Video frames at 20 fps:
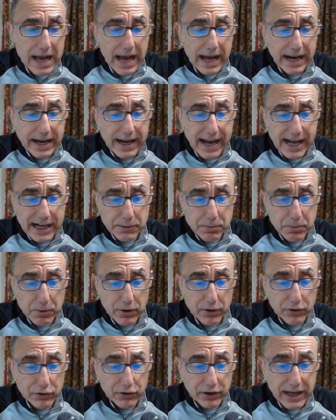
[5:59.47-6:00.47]
and an
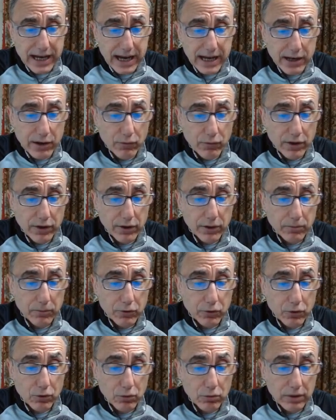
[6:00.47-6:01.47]
expert in circadian
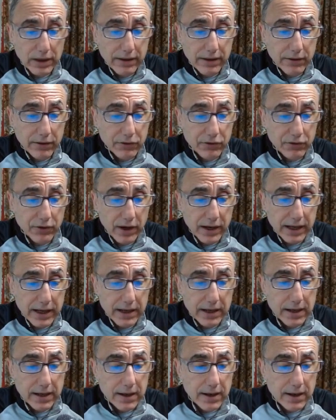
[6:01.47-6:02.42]
rhythms who led the study.